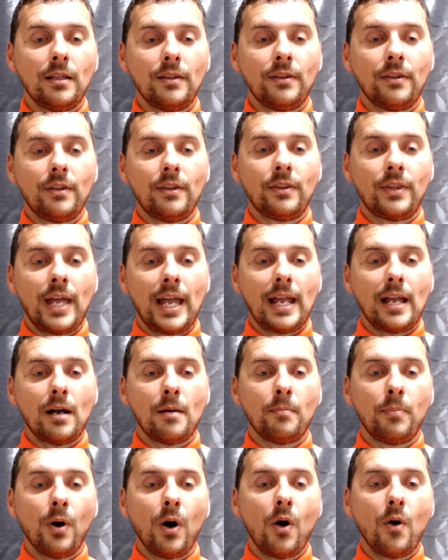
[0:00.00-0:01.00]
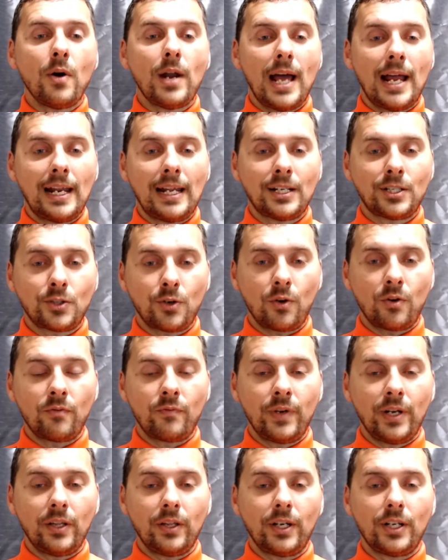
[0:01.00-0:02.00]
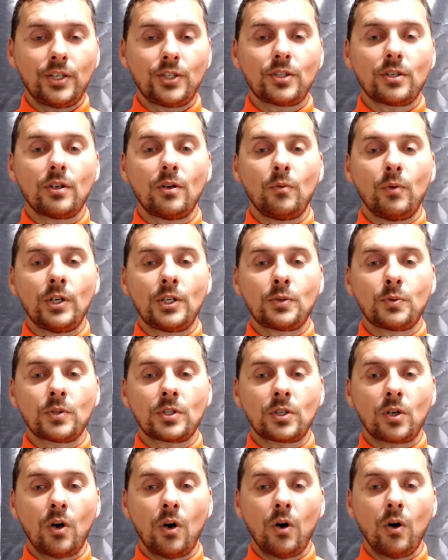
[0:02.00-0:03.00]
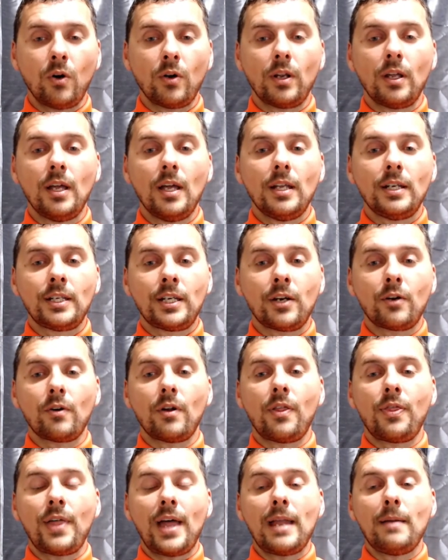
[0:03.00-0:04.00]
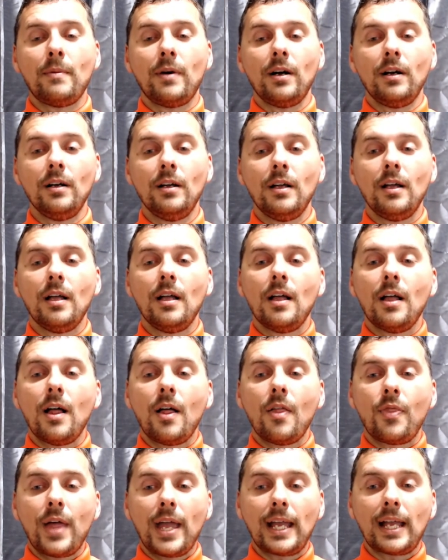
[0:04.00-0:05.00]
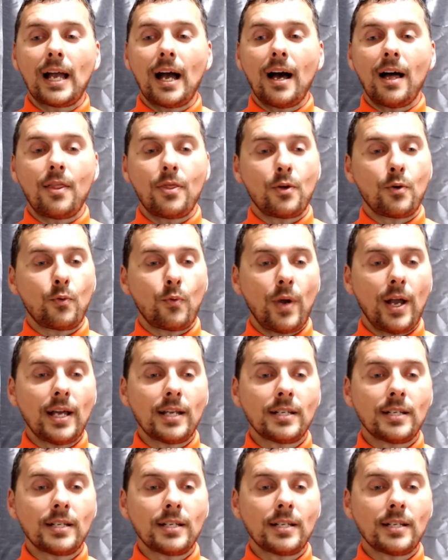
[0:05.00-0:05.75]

they abode at a certain village, which was called Tirathaba, they got the rest